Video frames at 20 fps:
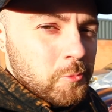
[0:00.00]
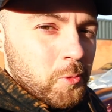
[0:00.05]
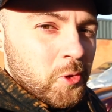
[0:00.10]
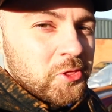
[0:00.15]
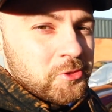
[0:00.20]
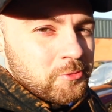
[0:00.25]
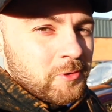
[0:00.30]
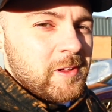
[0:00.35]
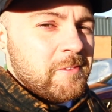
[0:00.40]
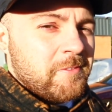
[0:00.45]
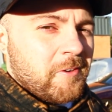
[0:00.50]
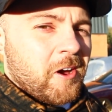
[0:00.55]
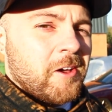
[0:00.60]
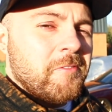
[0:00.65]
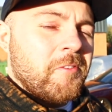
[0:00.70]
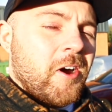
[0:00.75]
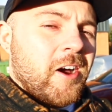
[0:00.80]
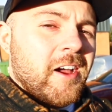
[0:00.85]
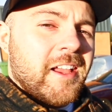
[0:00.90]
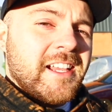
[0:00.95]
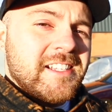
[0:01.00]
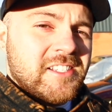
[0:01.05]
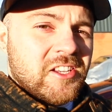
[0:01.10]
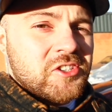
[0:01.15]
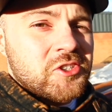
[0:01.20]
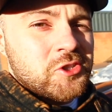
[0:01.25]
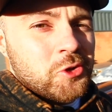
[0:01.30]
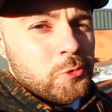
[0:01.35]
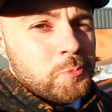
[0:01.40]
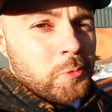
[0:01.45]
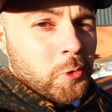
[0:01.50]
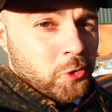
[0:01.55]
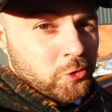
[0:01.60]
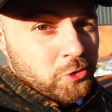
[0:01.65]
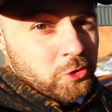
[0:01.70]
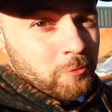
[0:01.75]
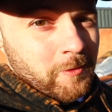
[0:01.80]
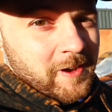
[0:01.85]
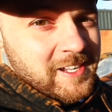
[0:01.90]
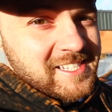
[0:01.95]
135i is a super
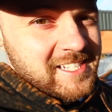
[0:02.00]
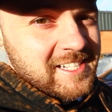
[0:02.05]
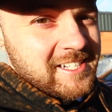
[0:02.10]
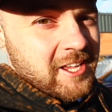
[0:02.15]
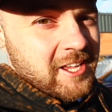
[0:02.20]
underrated